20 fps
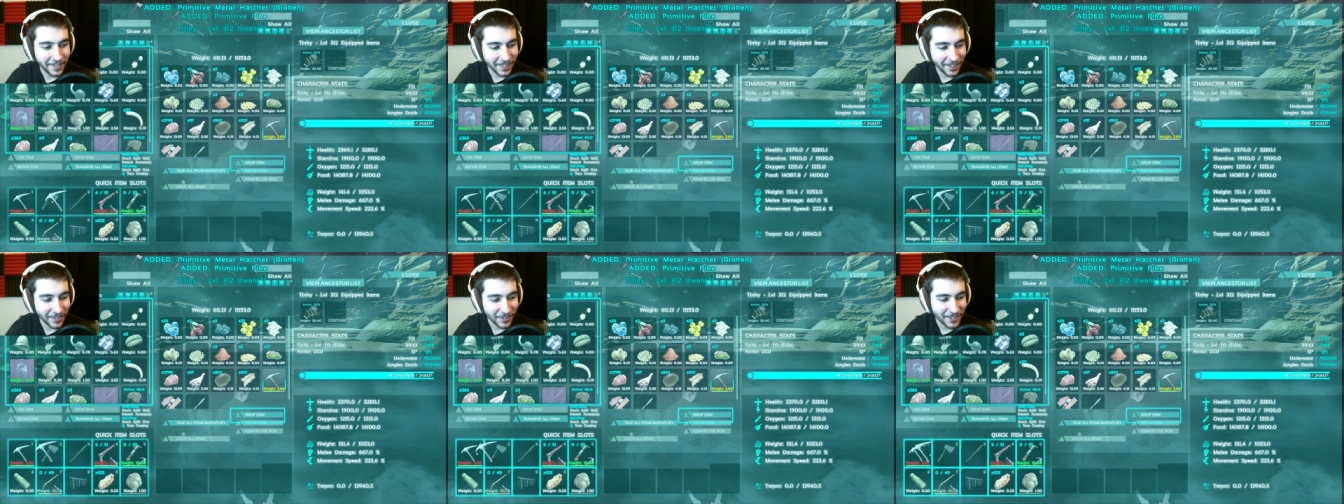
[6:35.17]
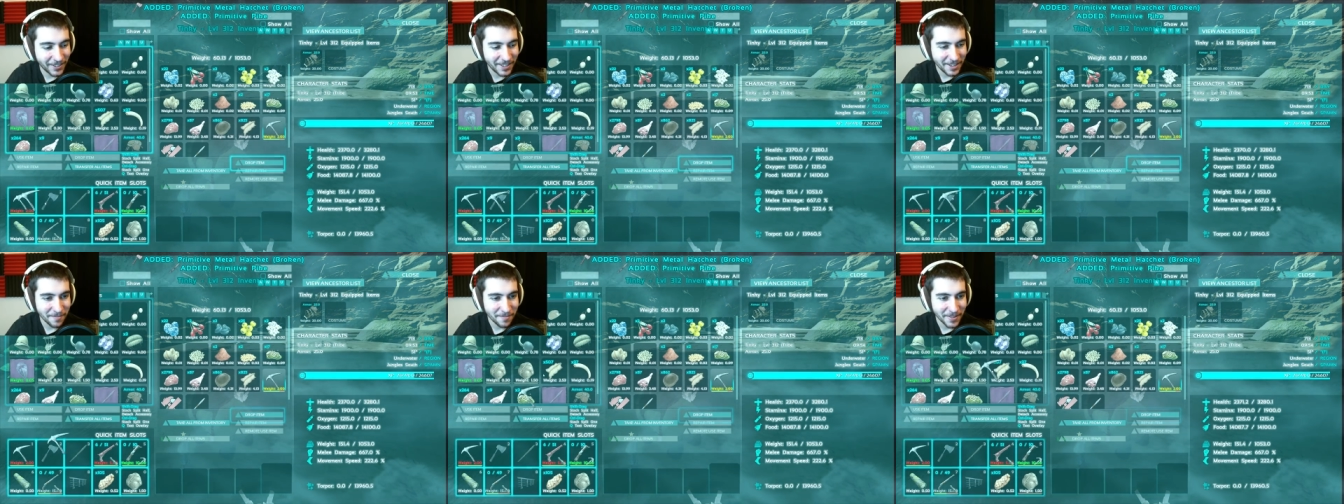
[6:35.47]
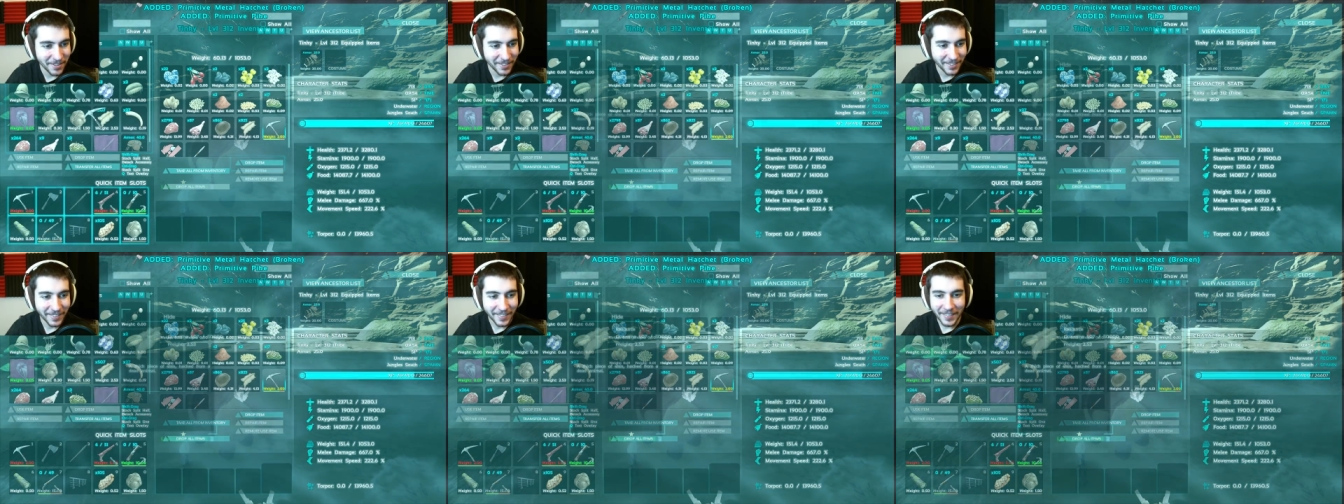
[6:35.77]
I'll keep
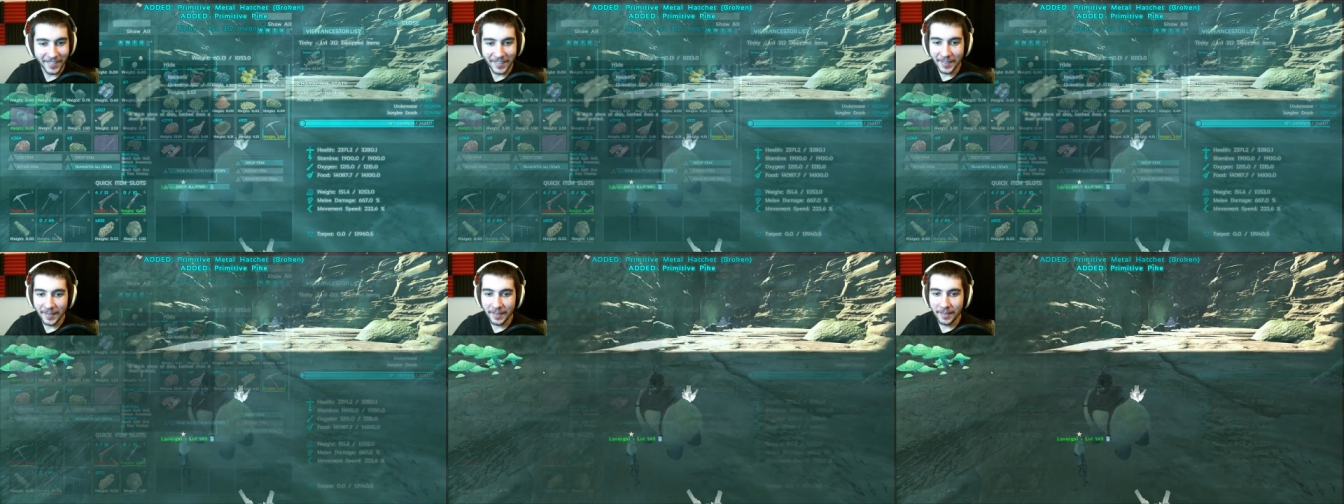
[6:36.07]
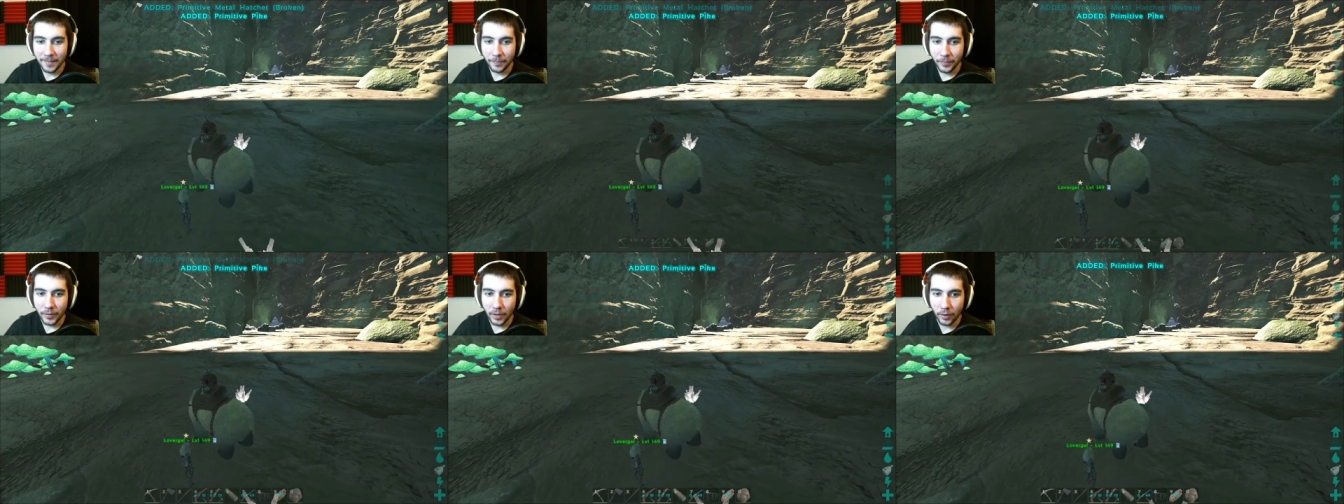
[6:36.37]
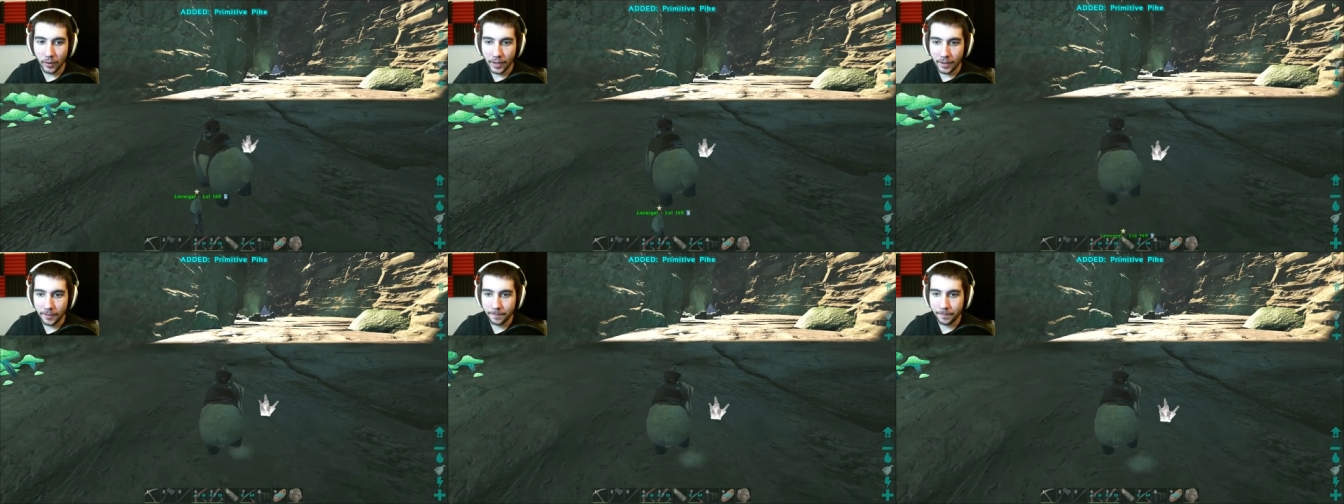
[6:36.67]
it.
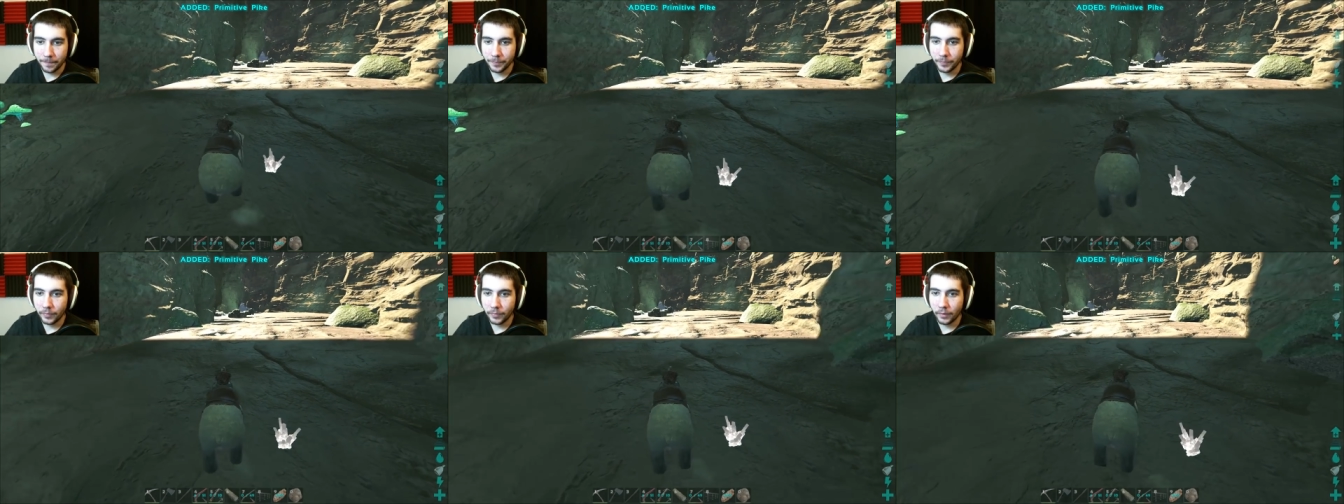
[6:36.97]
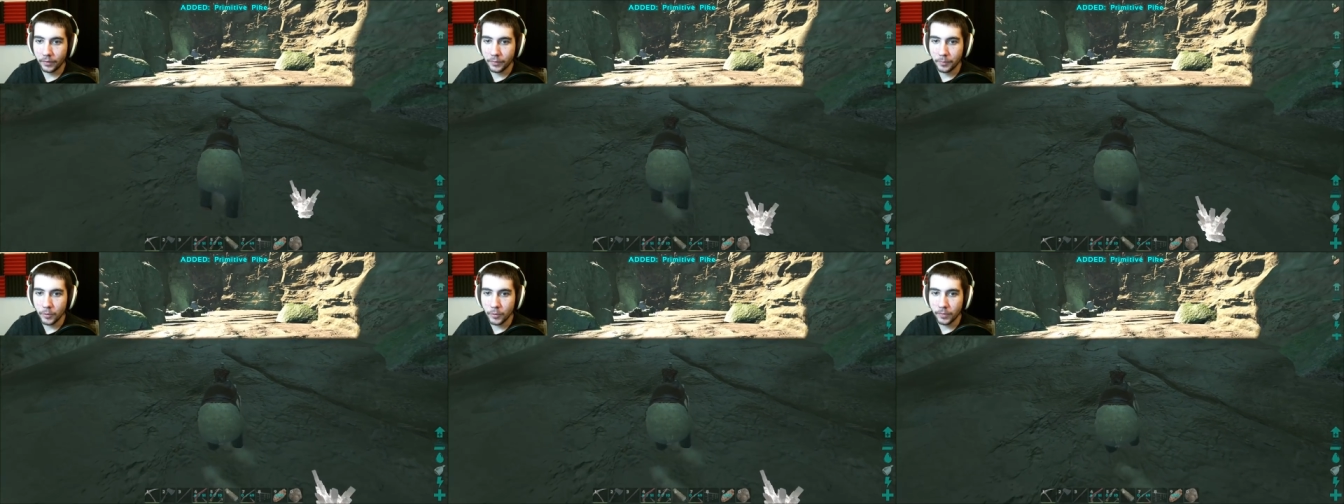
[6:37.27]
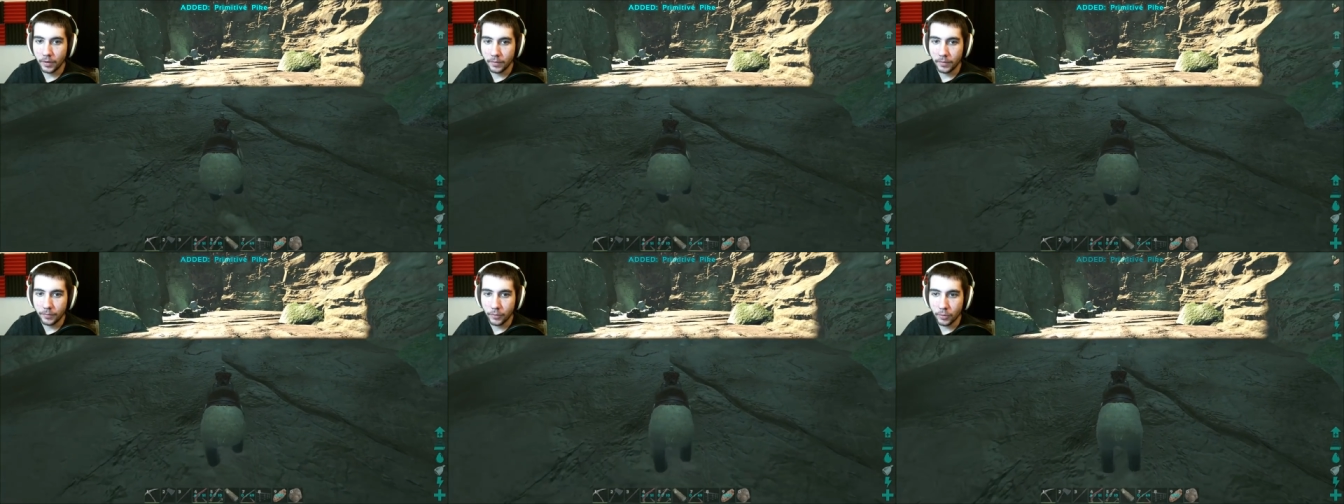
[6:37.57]
Okay, let's move
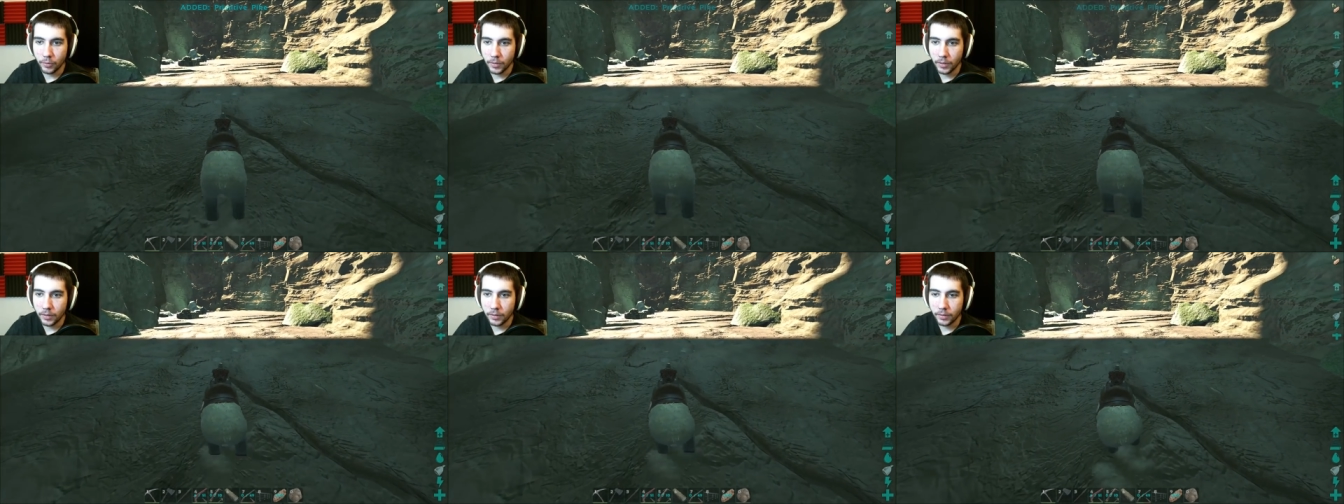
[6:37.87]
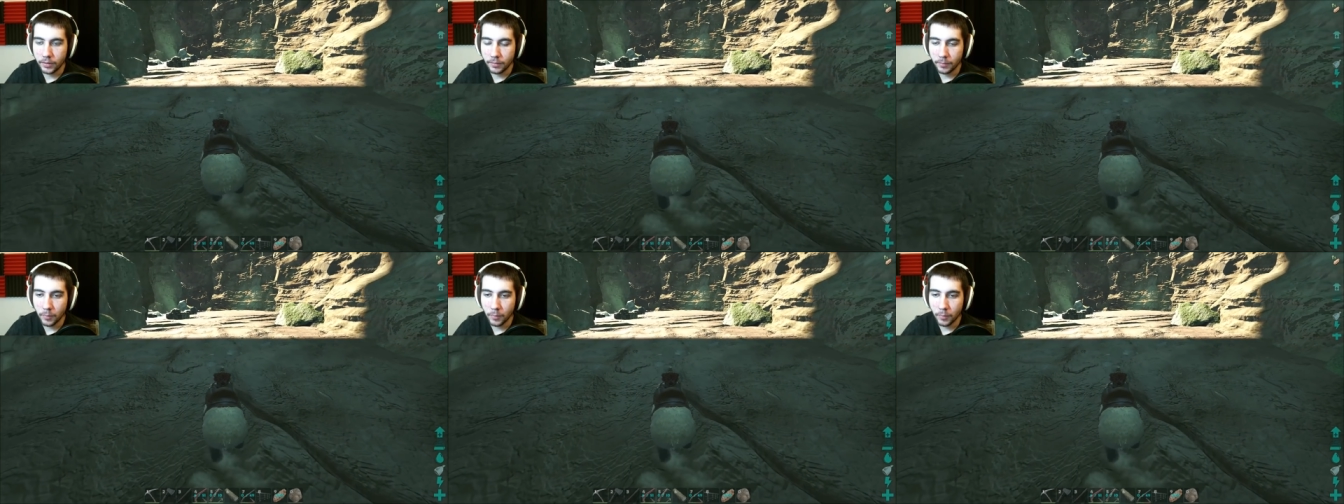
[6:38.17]
on forward.